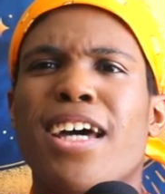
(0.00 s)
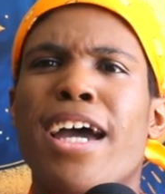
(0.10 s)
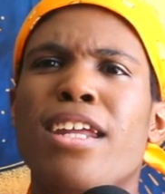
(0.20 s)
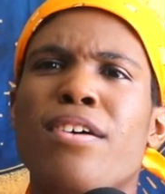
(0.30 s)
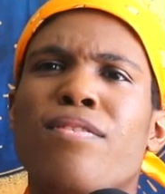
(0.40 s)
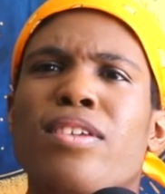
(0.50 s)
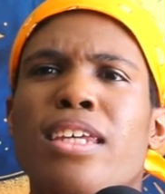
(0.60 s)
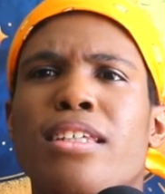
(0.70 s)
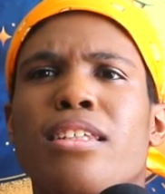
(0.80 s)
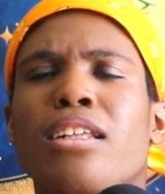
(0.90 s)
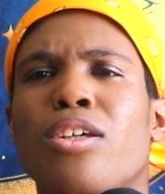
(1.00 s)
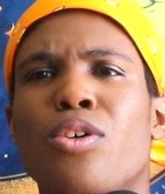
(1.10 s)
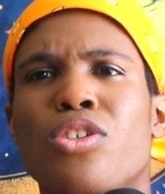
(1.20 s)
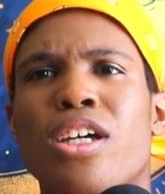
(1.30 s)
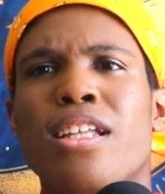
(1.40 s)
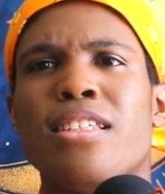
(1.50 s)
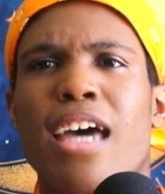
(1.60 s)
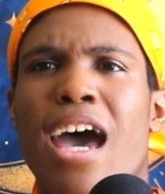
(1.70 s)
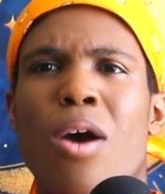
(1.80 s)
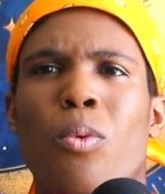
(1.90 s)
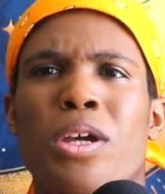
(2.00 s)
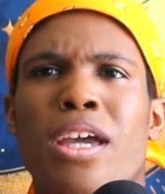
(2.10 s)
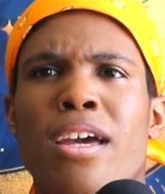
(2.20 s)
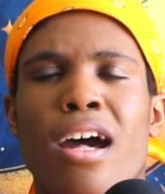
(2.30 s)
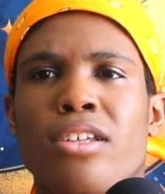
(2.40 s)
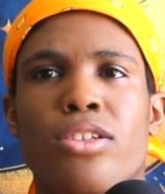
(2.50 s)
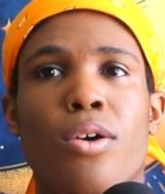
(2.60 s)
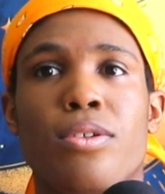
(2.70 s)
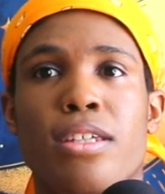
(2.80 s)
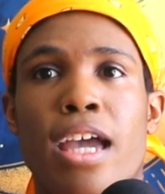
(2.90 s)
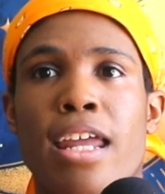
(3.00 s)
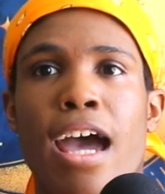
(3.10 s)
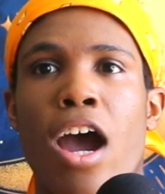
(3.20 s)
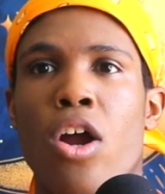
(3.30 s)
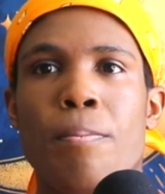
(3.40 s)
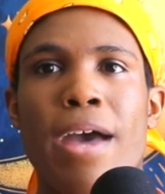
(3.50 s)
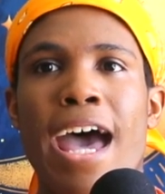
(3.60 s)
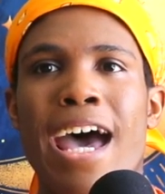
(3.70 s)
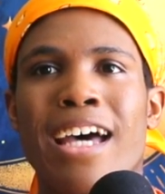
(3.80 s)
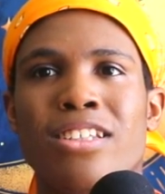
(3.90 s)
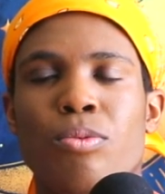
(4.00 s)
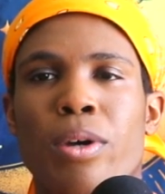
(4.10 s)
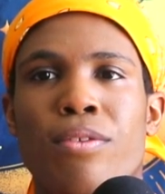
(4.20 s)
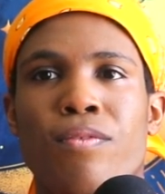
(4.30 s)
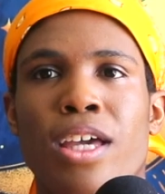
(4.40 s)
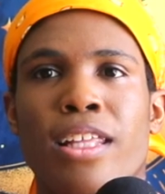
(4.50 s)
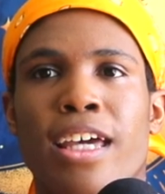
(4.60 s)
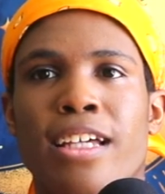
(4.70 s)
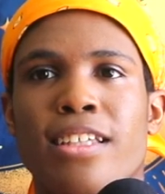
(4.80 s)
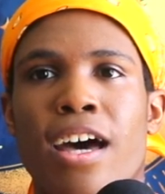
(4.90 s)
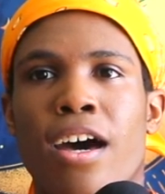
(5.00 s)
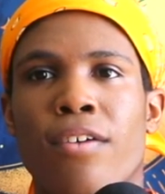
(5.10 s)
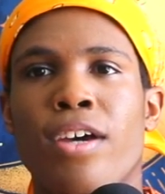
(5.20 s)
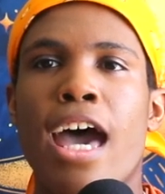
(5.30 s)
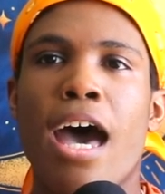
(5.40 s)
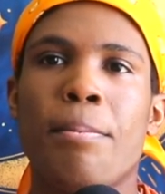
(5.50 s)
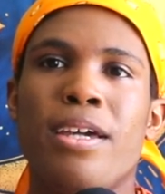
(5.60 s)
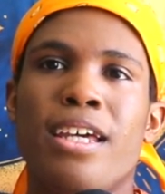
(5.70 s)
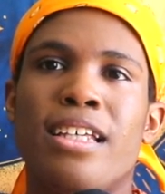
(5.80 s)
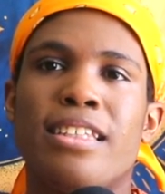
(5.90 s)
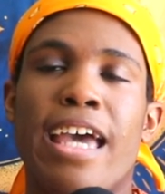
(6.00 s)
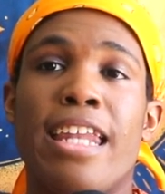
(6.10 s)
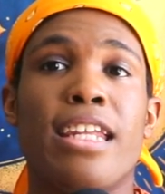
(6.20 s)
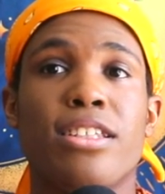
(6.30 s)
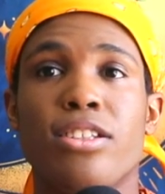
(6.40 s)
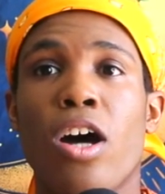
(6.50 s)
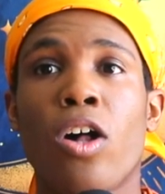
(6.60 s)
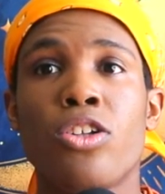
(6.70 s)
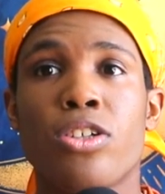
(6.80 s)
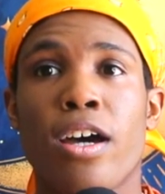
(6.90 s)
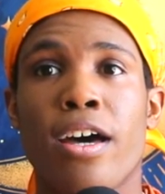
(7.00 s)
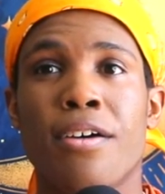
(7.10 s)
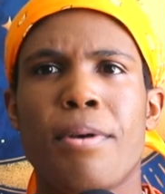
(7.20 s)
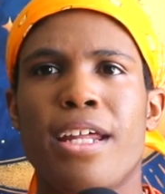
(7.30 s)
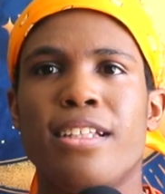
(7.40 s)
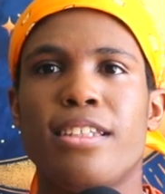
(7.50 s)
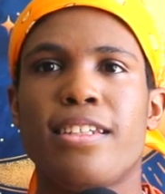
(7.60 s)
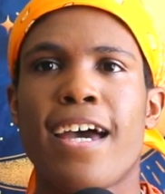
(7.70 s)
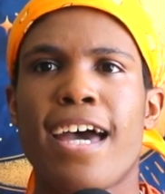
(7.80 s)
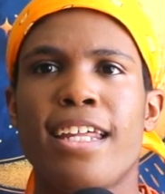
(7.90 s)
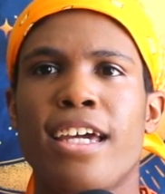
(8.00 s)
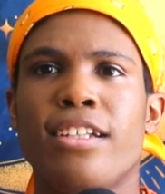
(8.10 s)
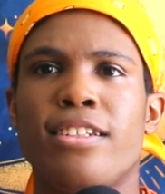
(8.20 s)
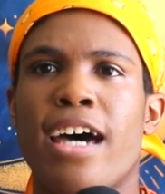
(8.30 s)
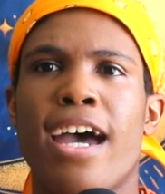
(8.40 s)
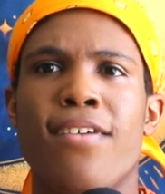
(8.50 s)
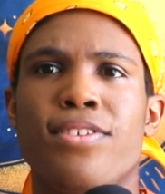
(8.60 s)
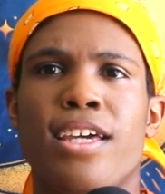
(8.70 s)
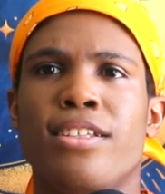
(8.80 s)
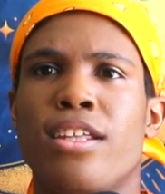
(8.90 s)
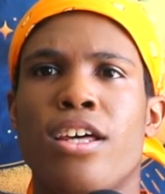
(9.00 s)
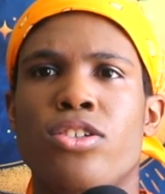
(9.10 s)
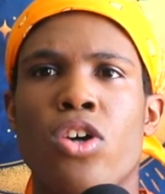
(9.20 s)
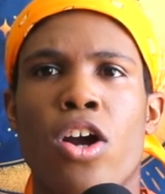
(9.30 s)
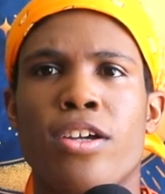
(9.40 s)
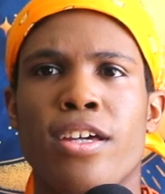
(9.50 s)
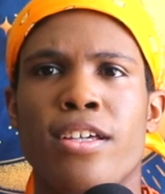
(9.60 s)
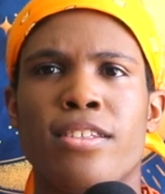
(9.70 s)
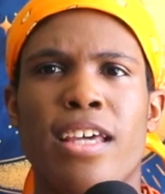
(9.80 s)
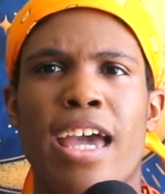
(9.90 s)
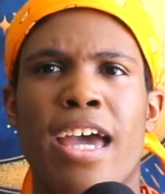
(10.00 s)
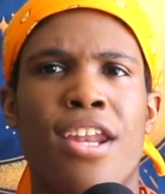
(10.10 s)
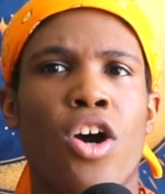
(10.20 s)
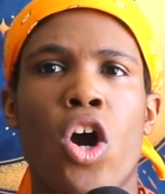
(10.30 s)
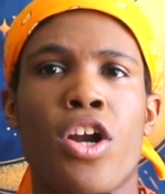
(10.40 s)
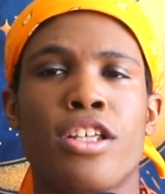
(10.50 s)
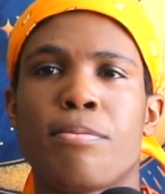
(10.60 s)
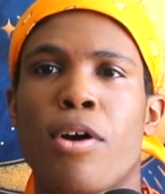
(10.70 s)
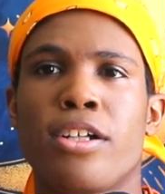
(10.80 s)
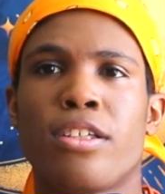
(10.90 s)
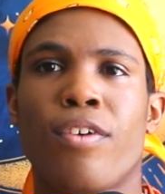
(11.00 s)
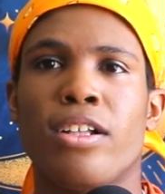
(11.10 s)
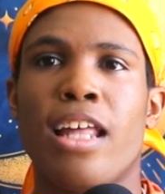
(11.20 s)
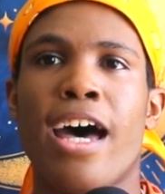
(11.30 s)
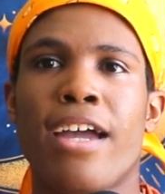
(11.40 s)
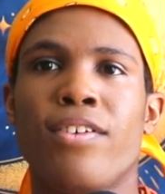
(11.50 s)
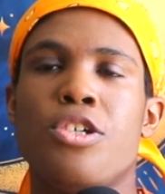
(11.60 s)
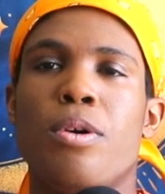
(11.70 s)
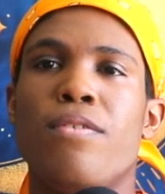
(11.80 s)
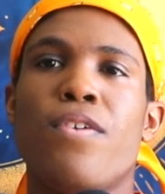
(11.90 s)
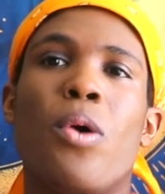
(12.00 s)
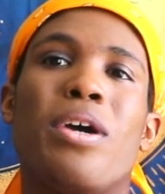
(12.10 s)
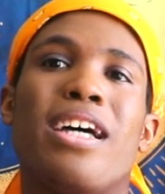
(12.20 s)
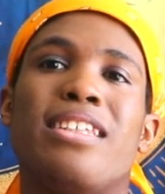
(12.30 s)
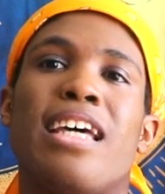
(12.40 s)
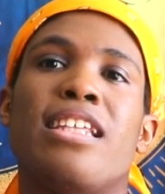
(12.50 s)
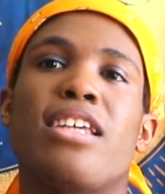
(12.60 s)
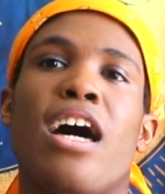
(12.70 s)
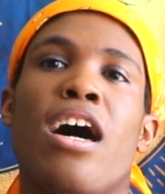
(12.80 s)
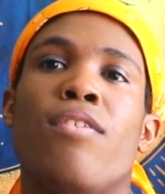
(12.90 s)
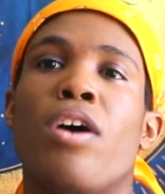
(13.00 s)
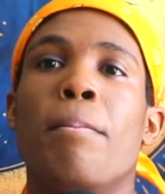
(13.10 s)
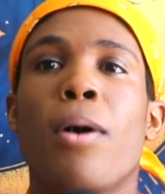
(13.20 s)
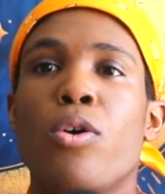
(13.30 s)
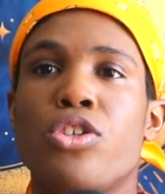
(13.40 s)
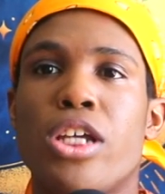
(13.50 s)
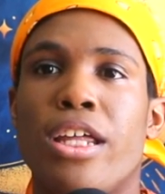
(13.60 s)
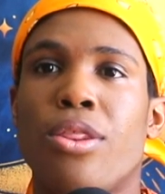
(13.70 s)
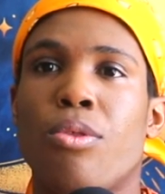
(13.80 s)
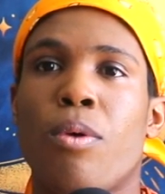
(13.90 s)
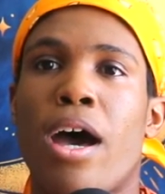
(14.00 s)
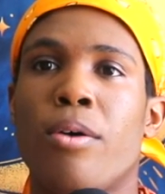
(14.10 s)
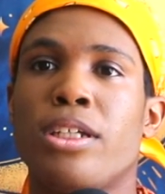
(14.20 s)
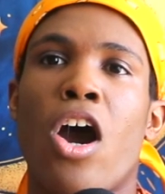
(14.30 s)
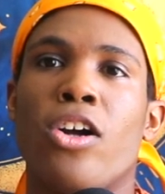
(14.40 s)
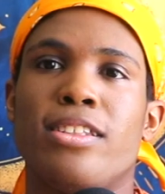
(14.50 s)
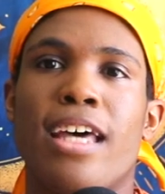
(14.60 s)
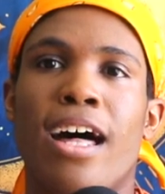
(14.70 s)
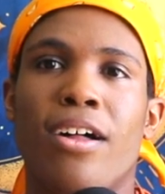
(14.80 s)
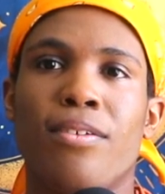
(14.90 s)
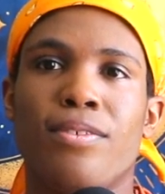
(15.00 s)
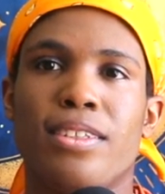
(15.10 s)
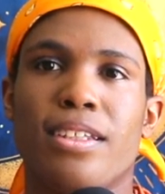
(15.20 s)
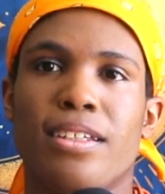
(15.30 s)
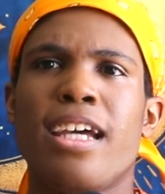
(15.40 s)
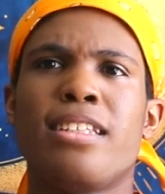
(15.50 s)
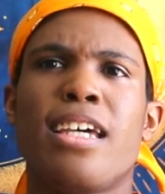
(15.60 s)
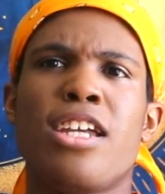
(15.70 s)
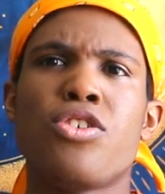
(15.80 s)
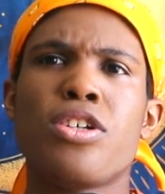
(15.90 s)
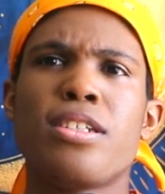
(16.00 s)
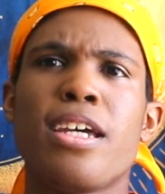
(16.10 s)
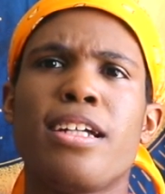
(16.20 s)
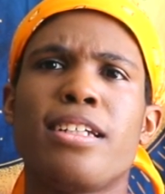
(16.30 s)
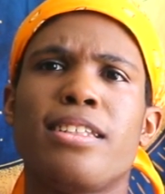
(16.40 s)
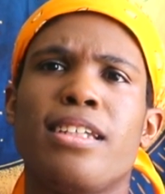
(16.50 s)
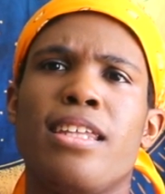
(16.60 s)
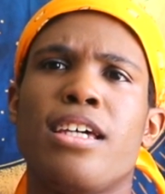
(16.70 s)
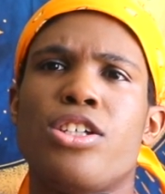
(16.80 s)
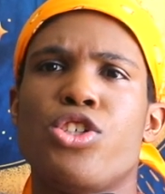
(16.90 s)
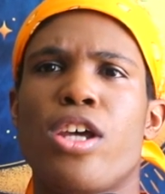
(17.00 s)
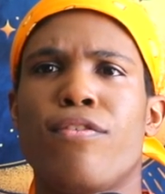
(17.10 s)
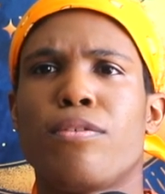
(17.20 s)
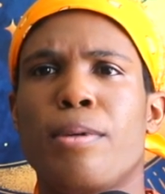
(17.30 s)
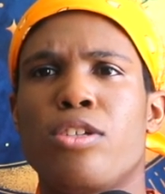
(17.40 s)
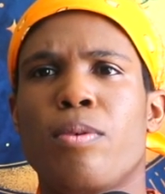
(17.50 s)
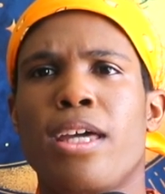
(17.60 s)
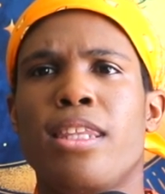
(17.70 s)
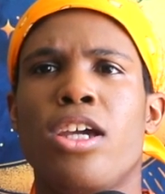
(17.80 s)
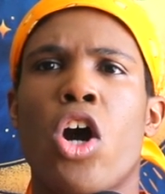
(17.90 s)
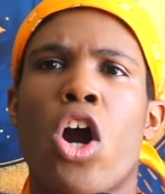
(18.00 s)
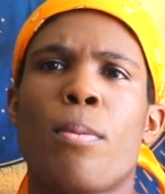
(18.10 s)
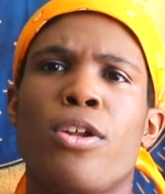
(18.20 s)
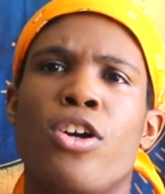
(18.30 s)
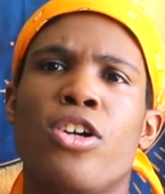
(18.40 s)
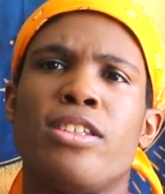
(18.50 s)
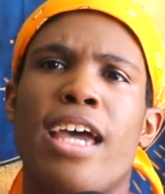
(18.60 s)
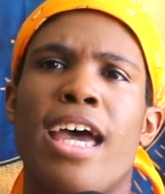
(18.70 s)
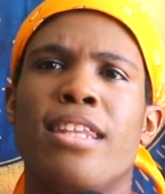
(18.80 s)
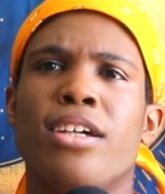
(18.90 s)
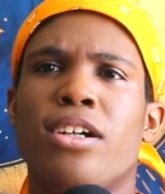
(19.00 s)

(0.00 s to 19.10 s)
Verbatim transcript: kind of disillusions how we associate our past with feelings of happiness and nostalgia, but instead it dives into the darkest and hardest parts of our life to invoke a sense of emotion throughout ourselves. It's interesting to see this shift between the arbiters and the